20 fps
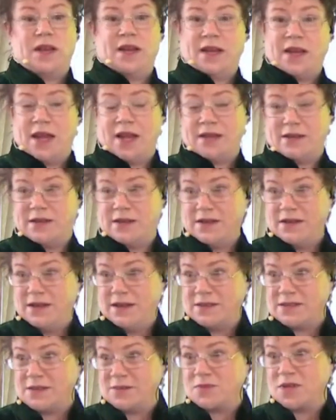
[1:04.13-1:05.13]
need
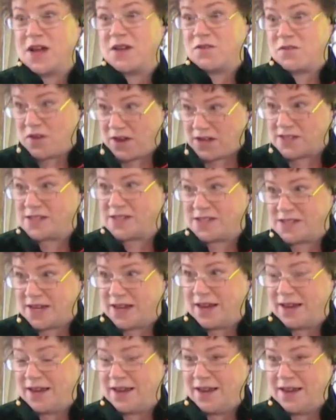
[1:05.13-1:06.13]
some
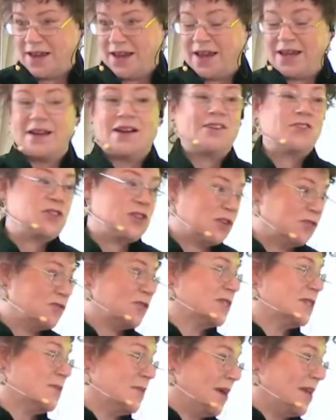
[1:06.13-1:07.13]
diversity in our
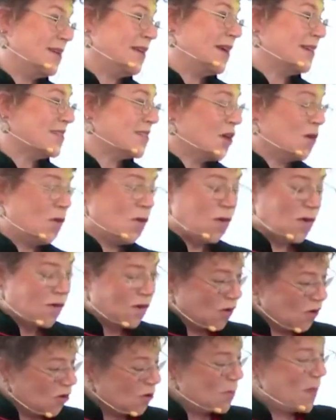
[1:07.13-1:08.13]
children's media. So
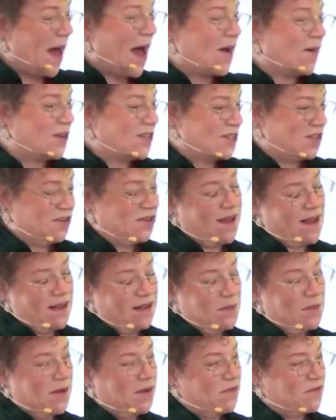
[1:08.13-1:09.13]
all power to your
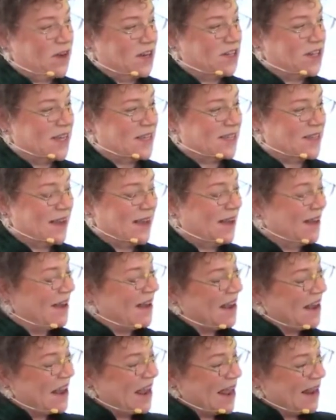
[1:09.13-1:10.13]
elbow, Francesca.
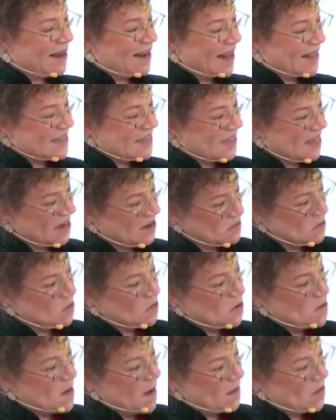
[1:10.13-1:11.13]
Let's hear
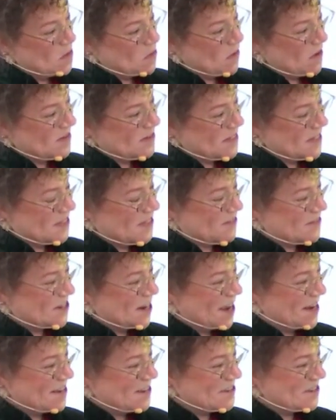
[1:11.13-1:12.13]
more about the process of
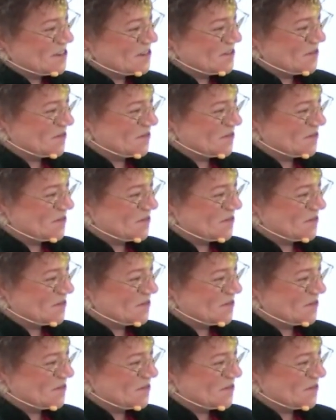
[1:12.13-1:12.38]
change.